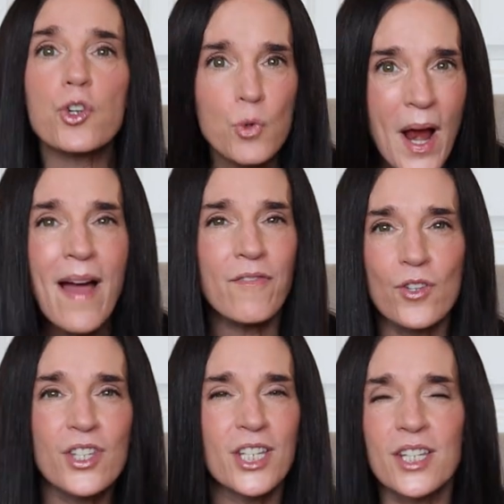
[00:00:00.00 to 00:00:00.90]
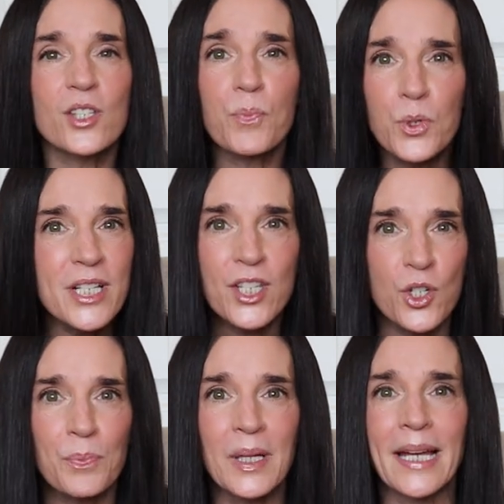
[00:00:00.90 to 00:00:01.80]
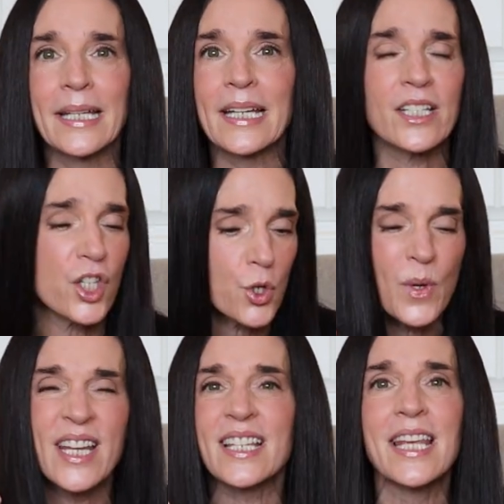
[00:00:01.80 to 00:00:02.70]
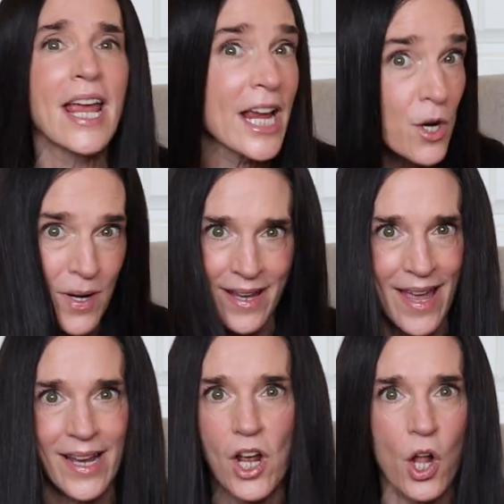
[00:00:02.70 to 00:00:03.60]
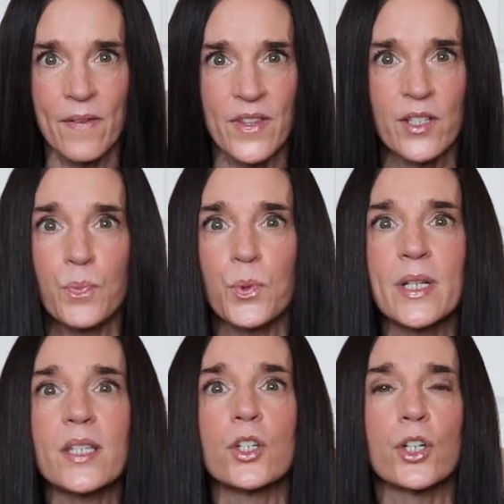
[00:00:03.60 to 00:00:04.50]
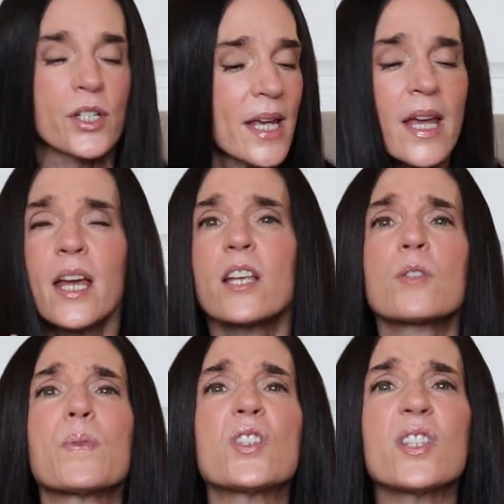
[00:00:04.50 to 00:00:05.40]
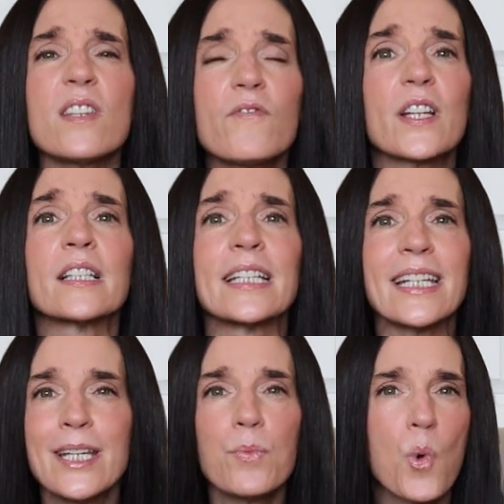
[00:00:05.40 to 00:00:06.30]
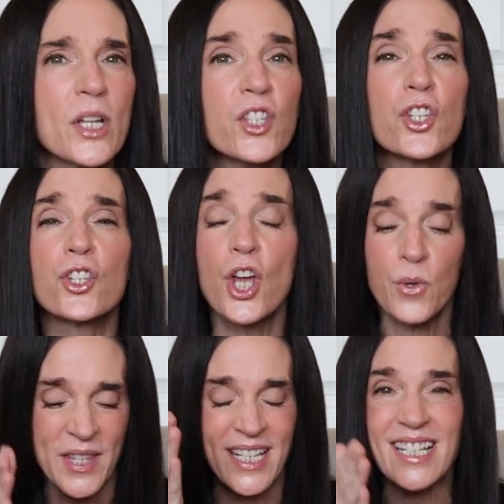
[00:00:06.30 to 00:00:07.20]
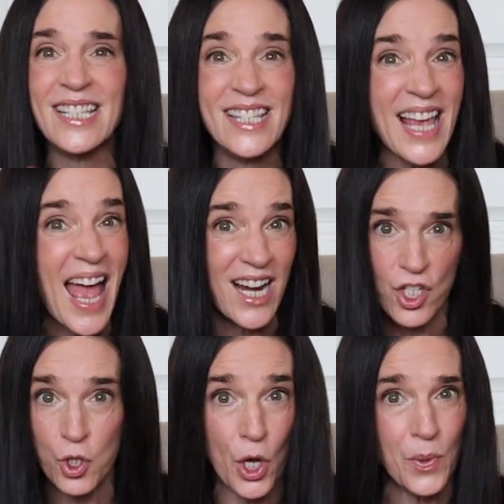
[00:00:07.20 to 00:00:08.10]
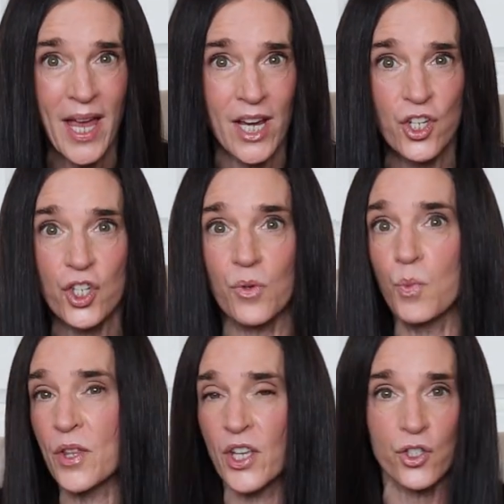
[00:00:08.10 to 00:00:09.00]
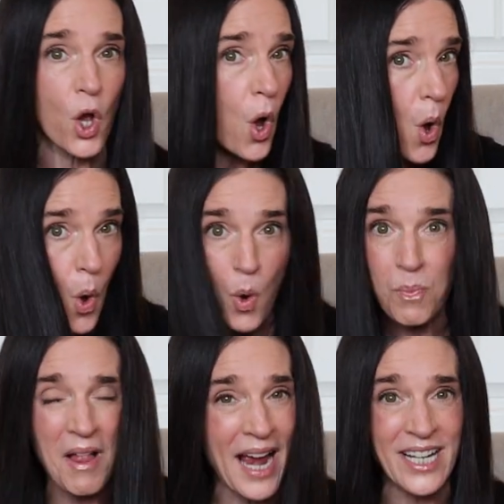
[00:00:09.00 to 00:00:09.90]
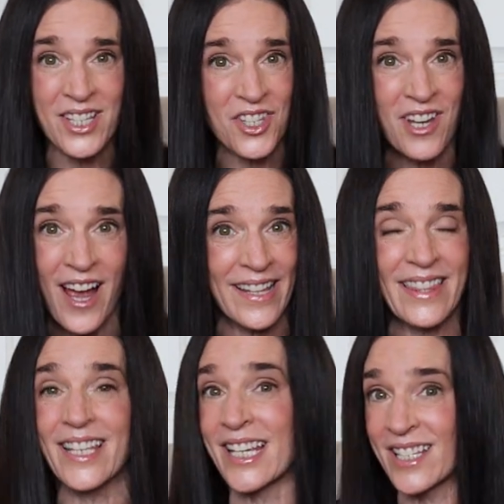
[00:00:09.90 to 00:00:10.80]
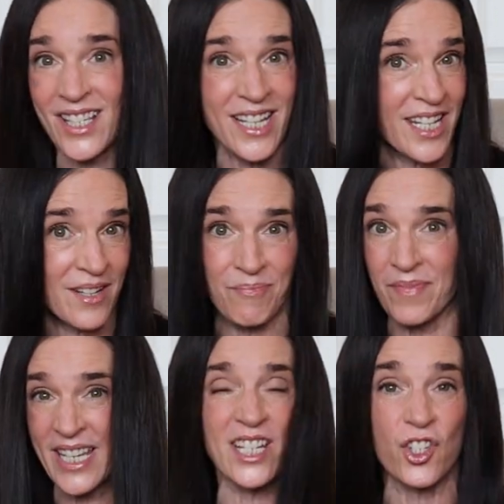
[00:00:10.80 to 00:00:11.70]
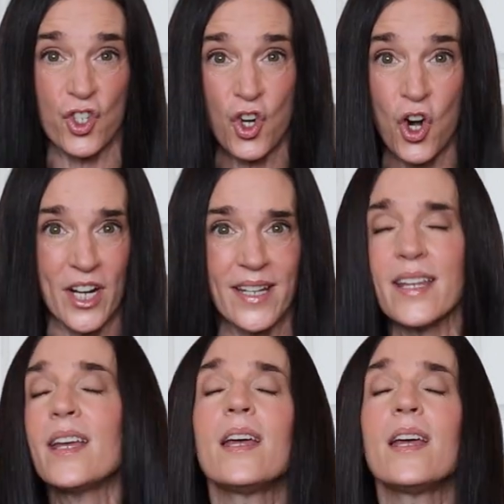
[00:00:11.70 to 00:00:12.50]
travels to this prisoner planet to interrogate all of these prisoners. Specifically, he wants to know the exact location where this whole Blackest Night thing is going to get started.